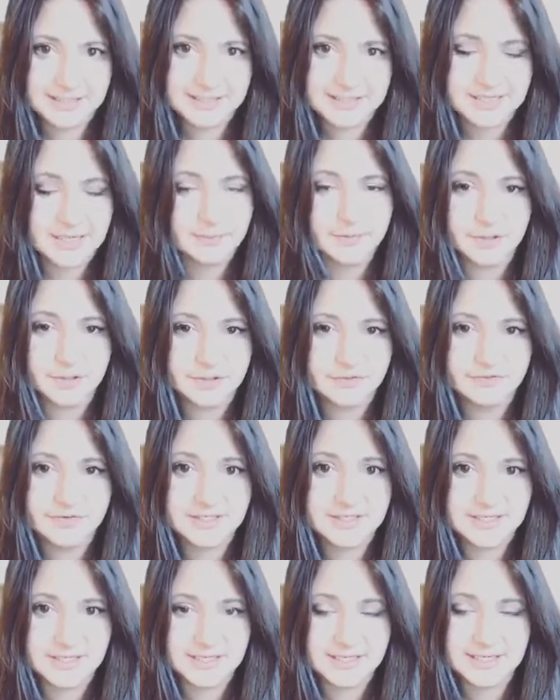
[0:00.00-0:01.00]
I'm not
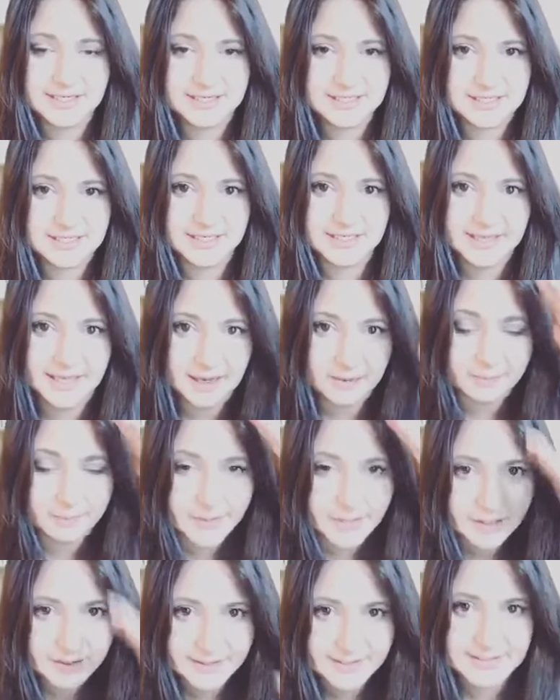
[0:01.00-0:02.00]
ridiculously that
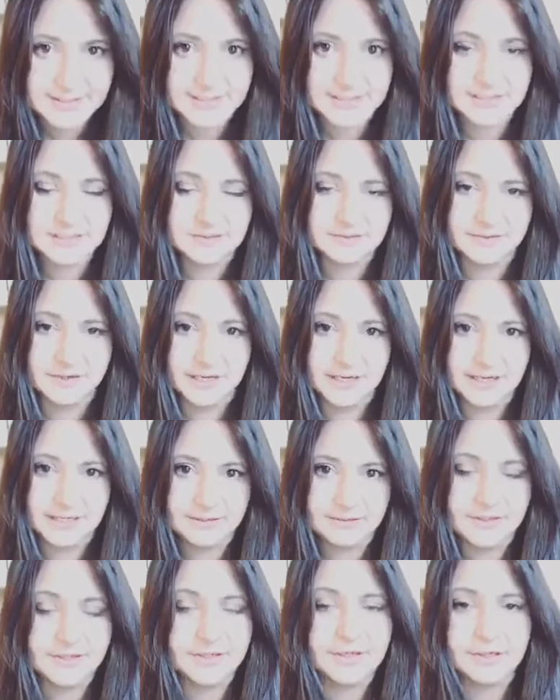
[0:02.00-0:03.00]
blinded, all right?
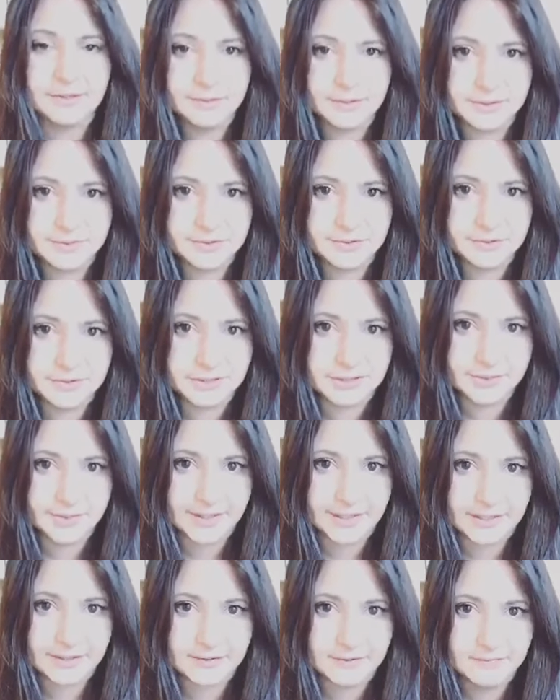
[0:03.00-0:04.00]
I know what I'm talking
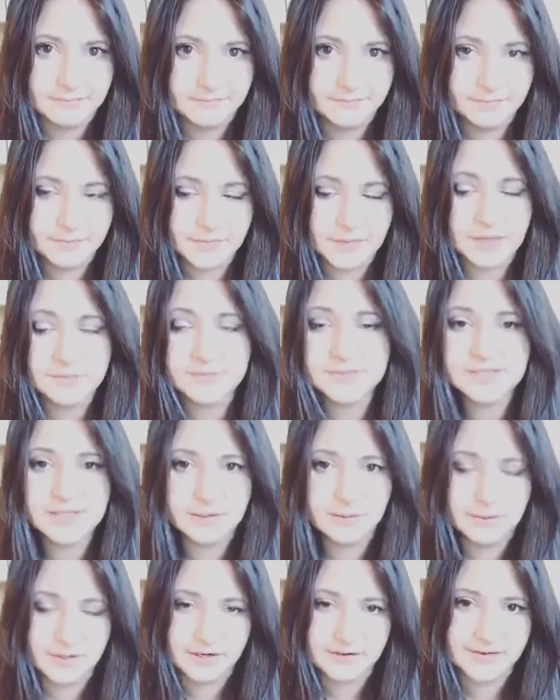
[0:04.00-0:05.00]
about. I'm
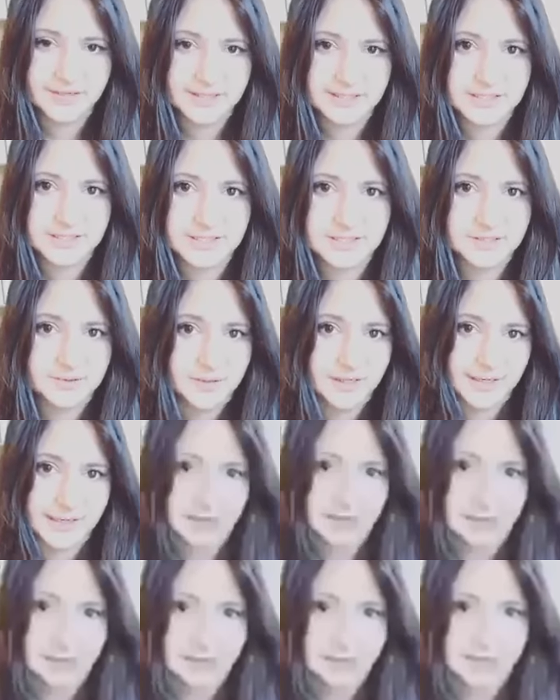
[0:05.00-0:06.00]
so worried. This is why I
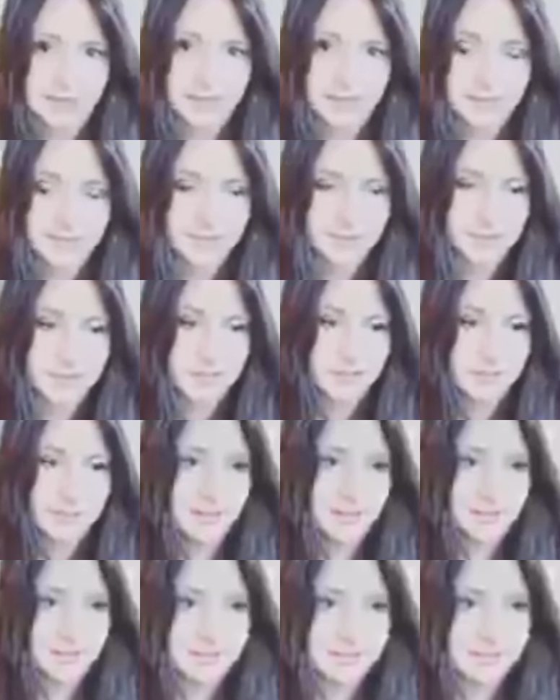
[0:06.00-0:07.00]
come on and I'm talking
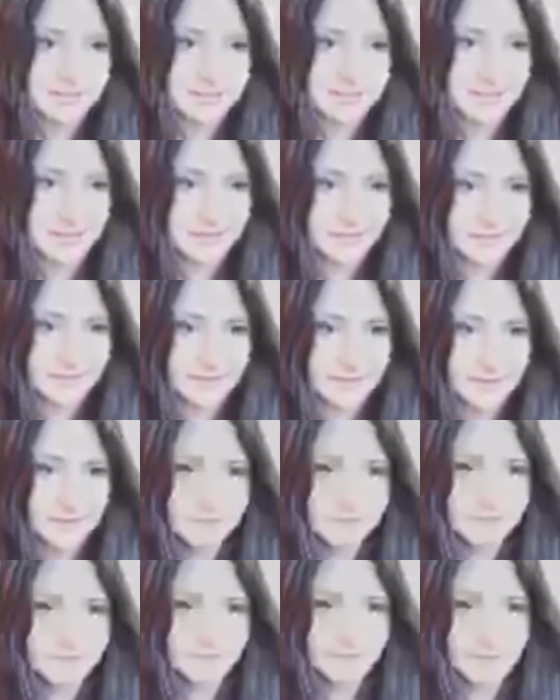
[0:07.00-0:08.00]
about all this stuff.
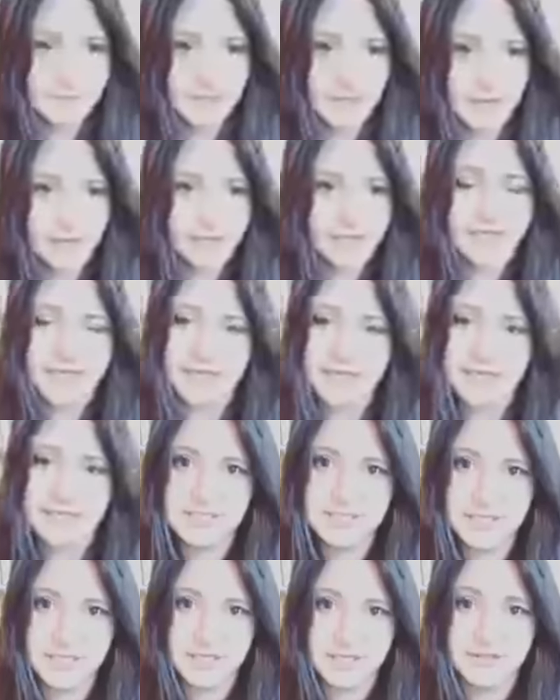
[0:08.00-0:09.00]
I'm going to
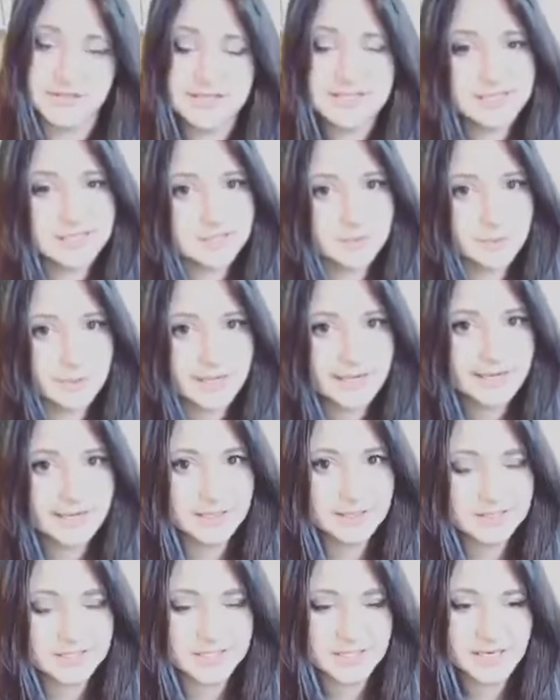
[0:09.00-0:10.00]
continue. This is what
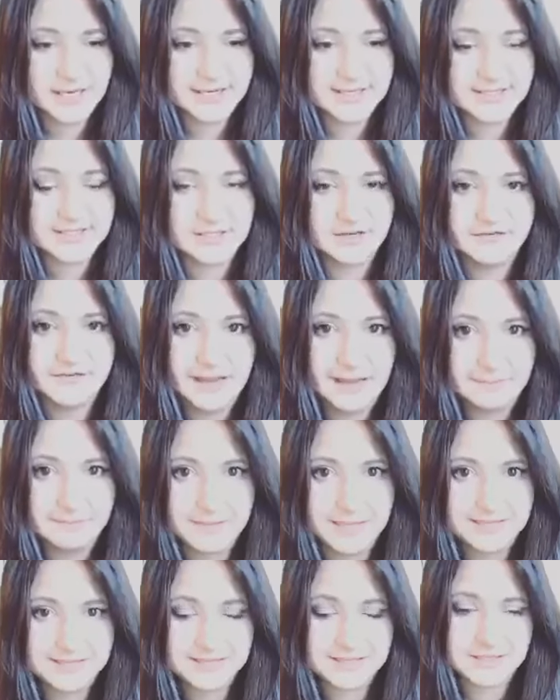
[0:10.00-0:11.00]
else the likes of
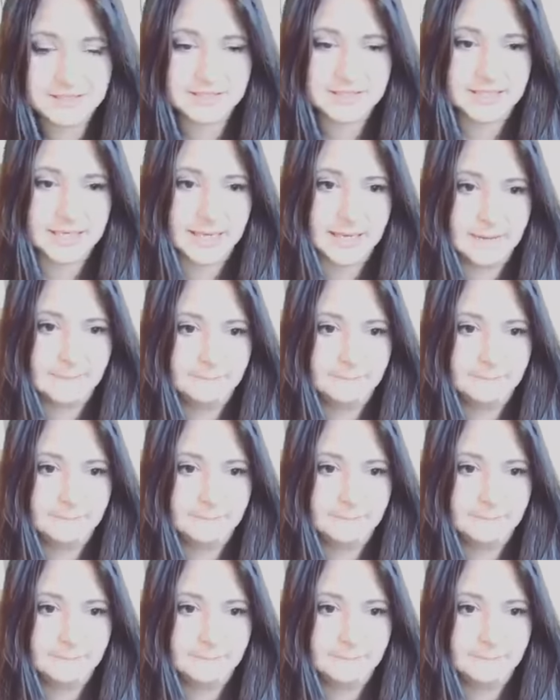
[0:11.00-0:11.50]
Hamas say.